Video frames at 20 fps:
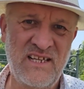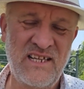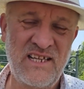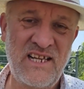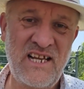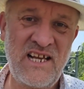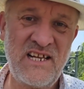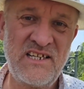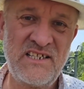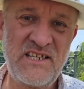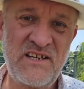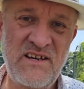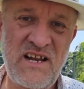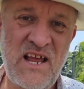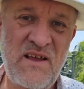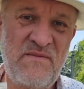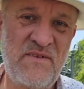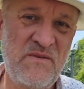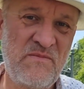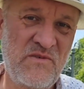Yeah, and I don't
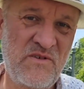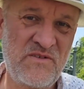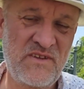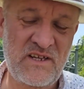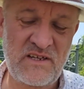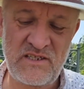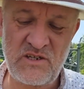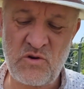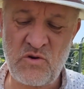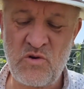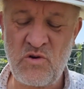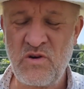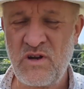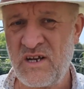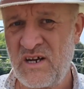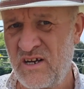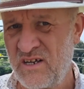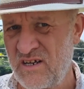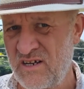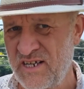have any more of those, or
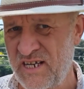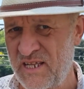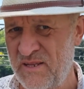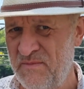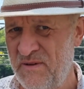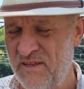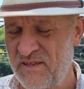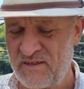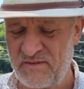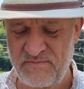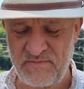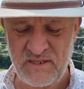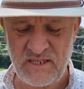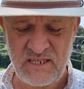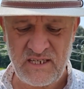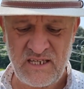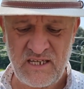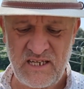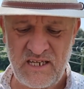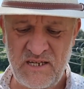I can't get them either.
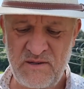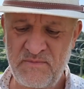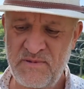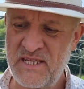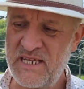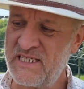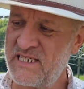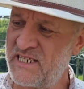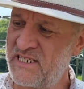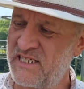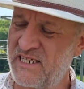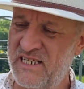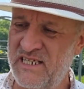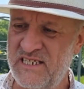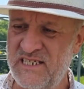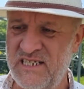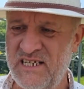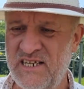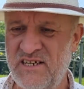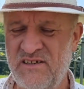But
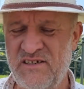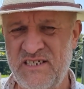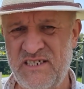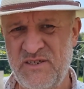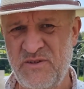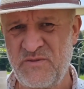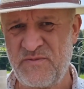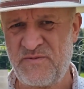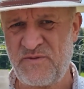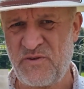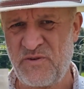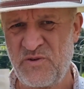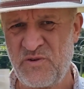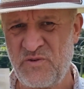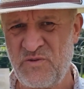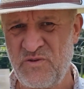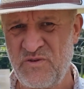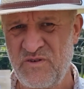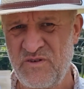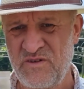that's in a nice little
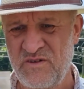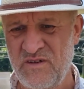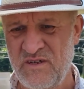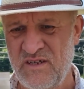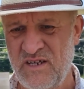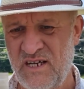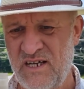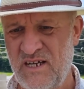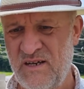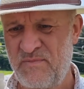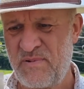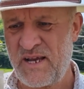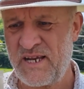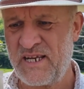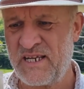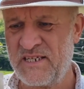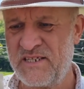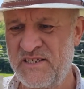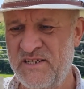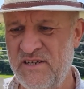foil
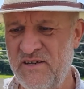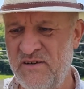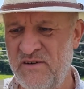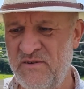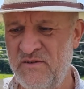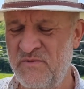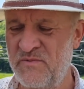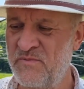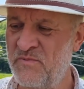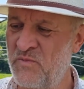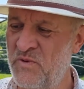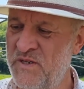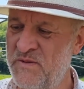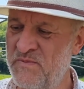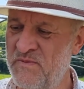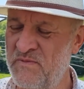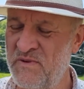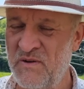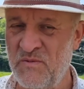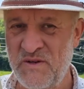packet, so
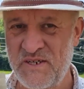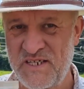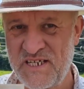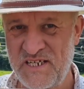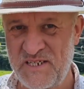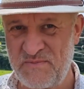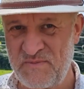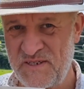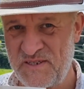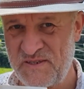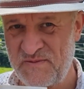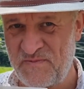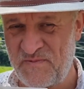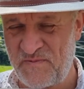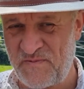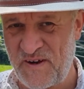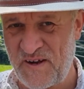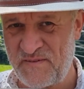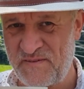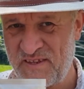which gives me some
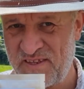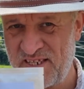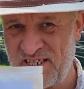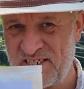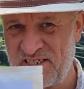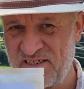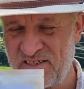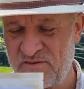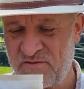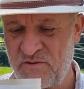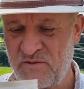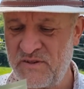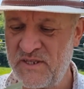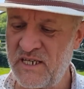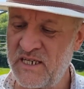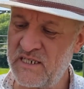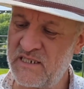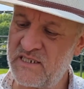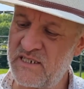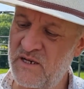faith that these are the real things.